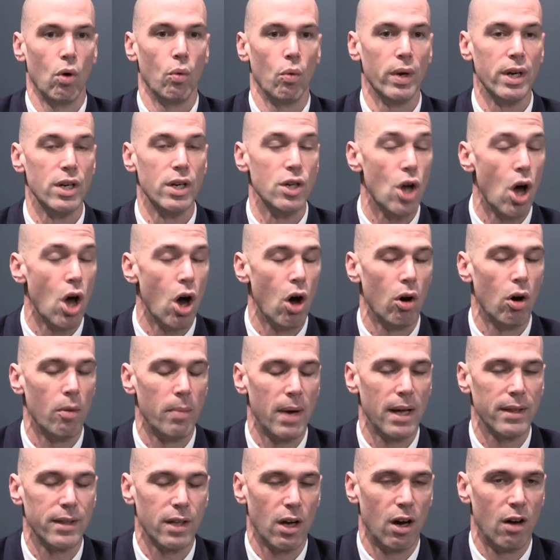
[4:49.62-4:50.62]
we know
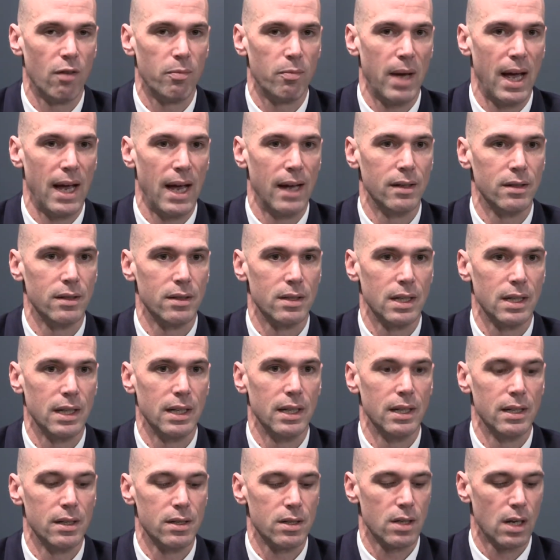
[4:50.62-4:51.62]
about the off patents
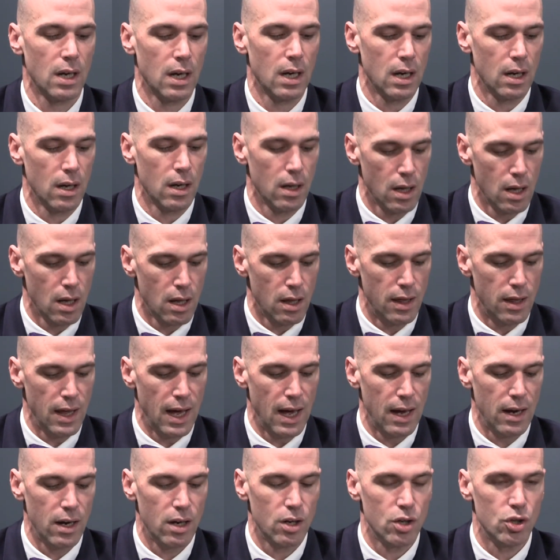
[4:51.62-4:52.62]
is
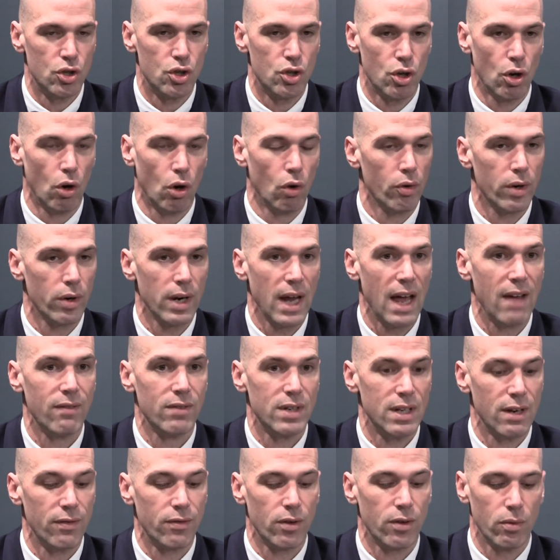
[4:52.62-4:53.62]
that children
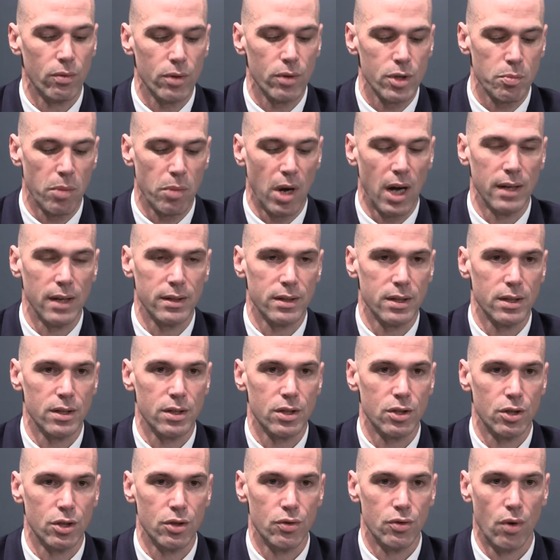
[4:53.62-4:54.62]
have different
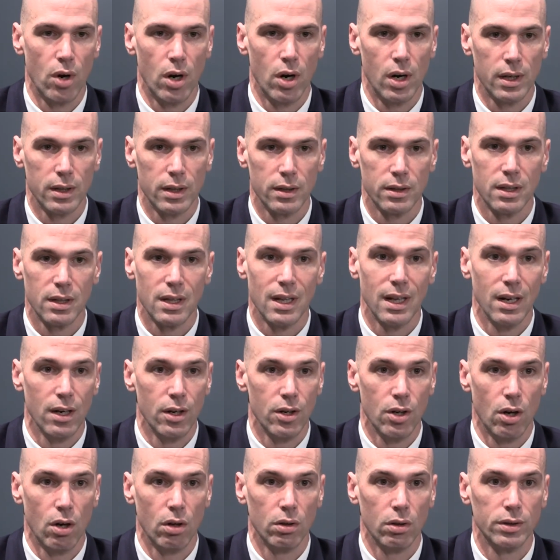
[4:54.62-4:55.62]
responses to drugs than
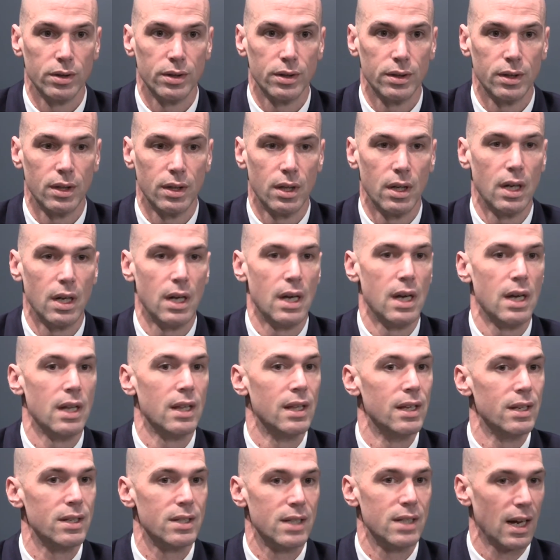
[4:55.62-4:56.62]
adults.
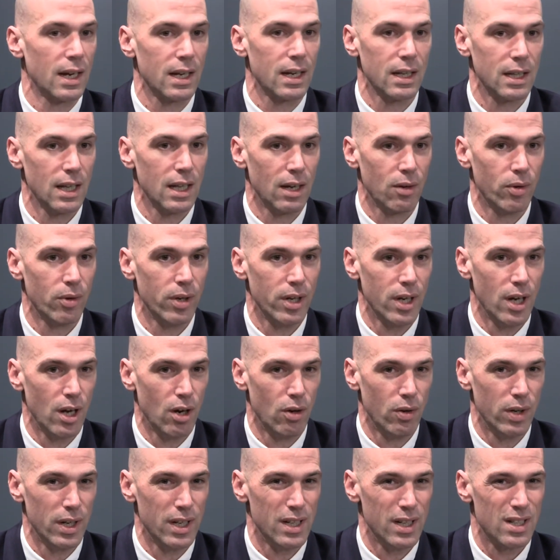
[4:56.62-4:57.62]
The second thing we
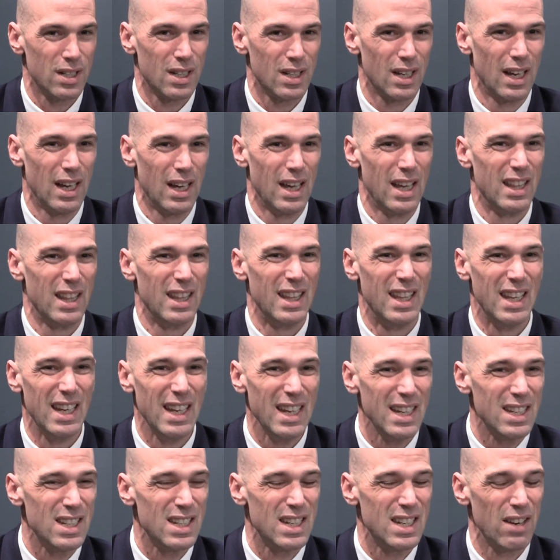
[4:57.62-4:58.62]
know is
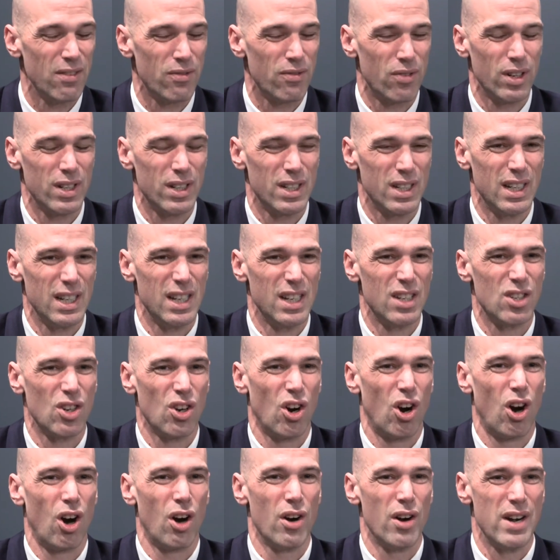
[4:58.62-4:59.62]
these differences
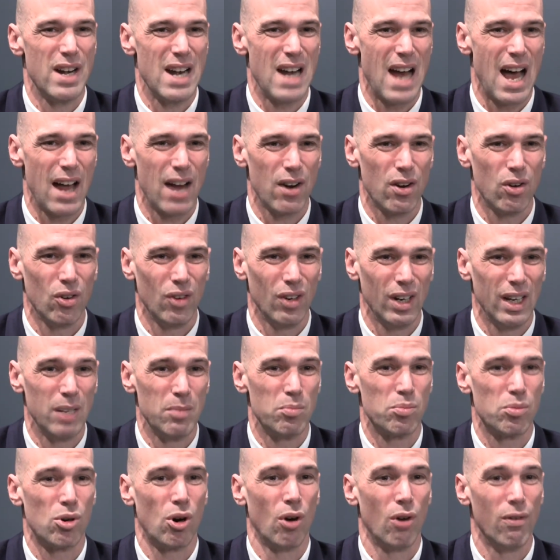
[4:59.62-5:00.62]
are not only
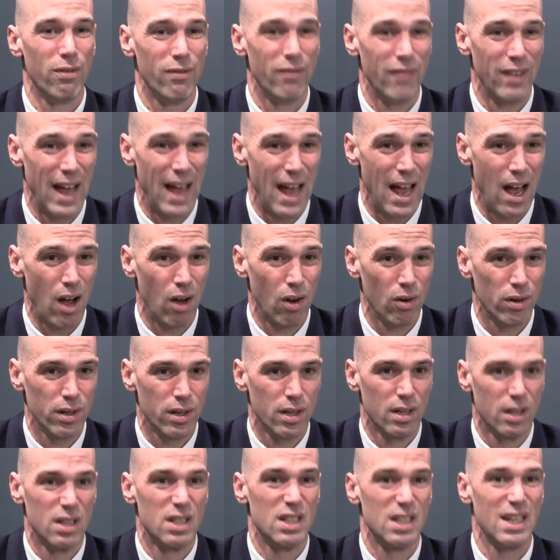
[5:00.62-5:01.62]
profound,
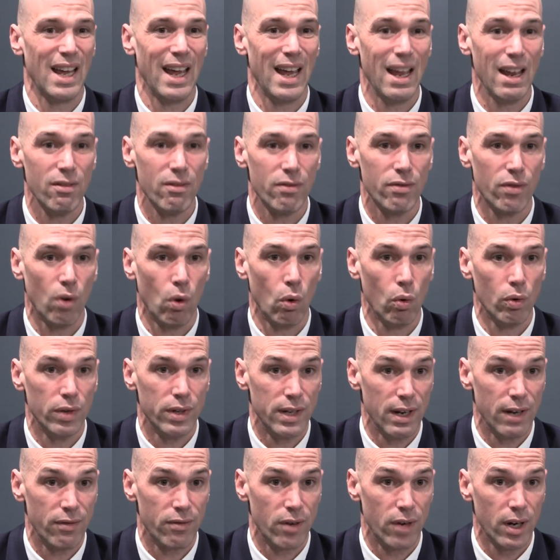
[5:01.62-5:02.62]
10-fold
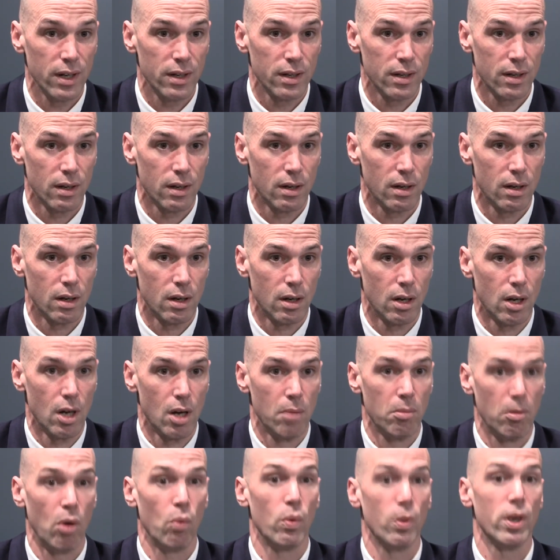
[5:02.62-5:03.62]
different,
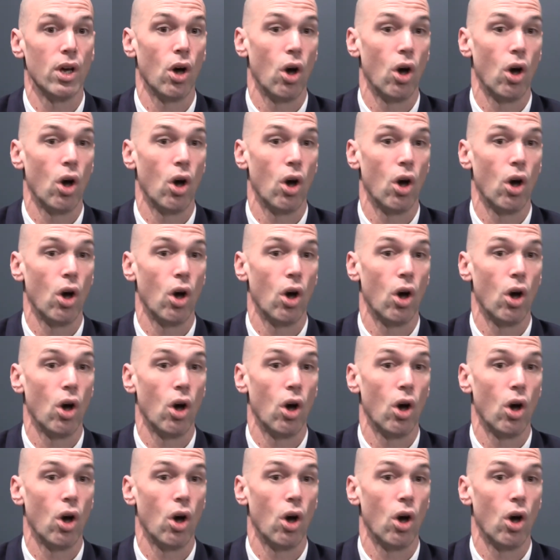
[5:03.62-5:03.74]
but we